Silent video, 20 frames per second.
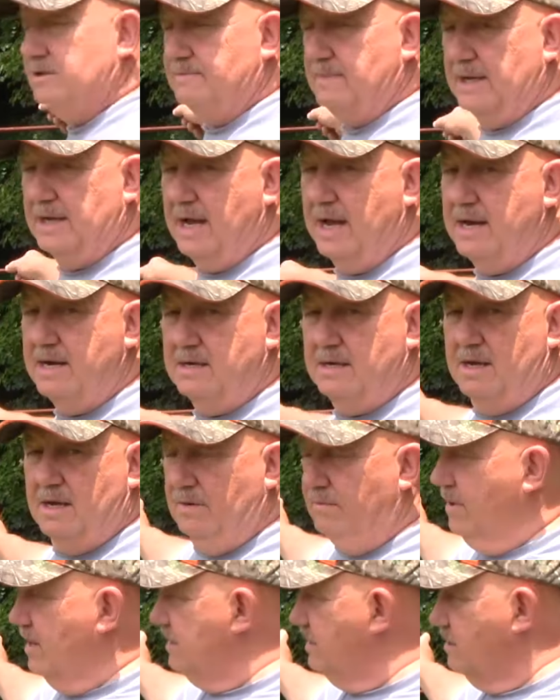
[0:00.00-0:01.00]
my gate.
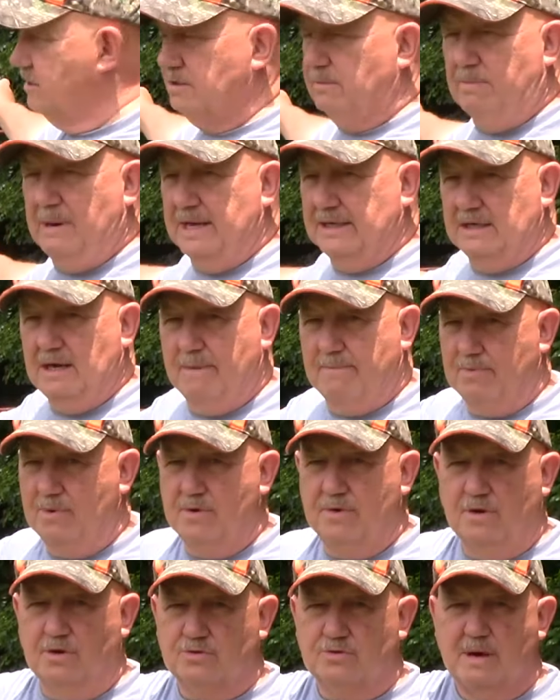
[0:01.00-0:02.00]
Right there's the blacktop
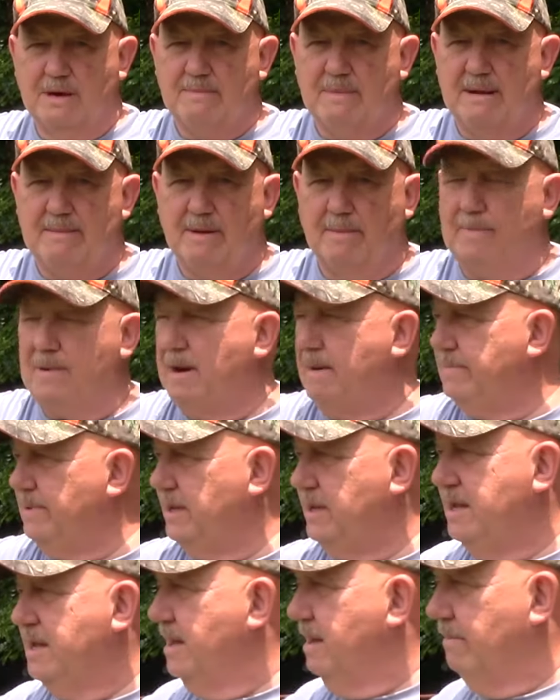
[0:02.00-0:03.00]
road, goes right by my
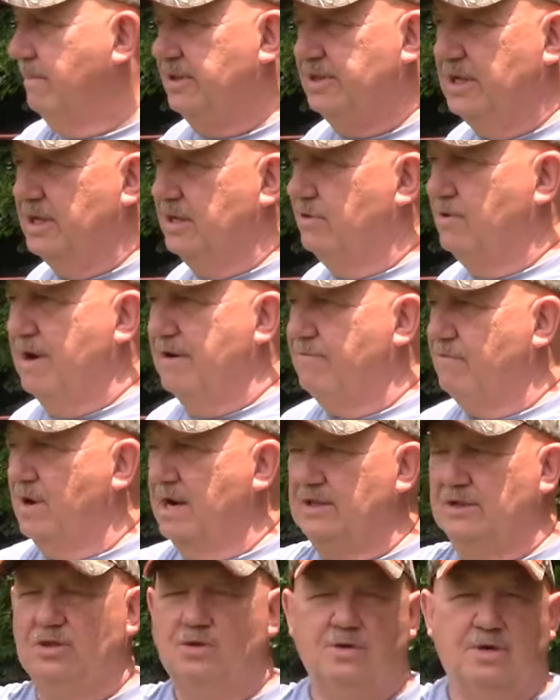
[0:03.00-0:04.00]
property. But they drive
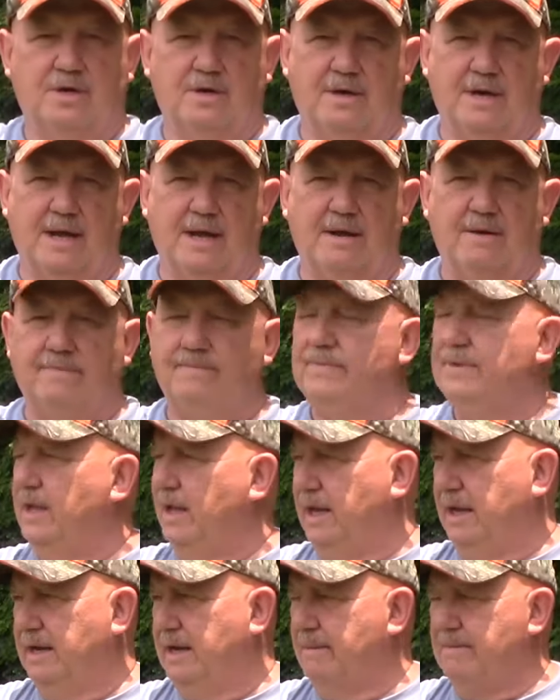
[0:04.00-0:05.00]
right through here now.
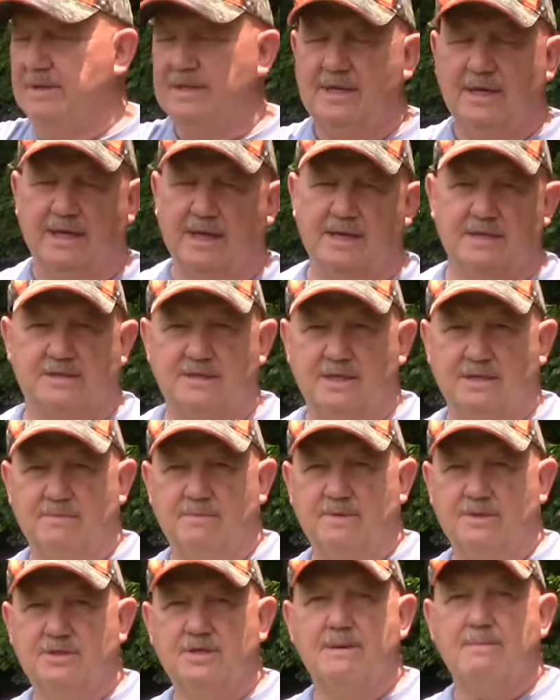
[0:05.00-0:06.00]
And I mean, they can't see
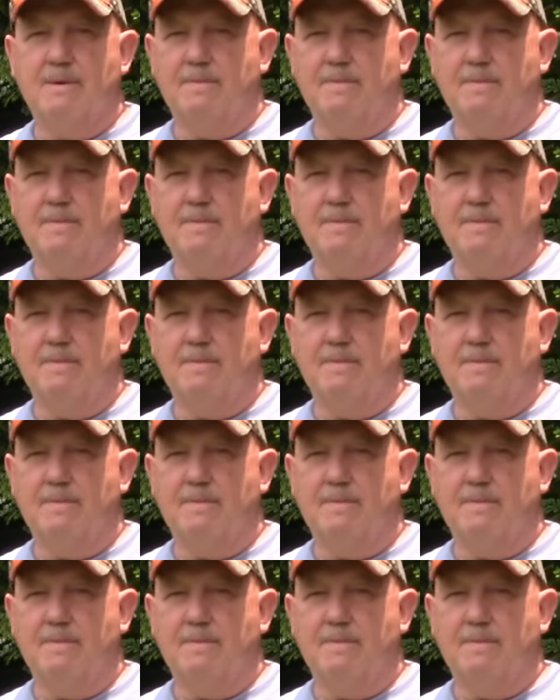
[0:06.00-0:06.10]
my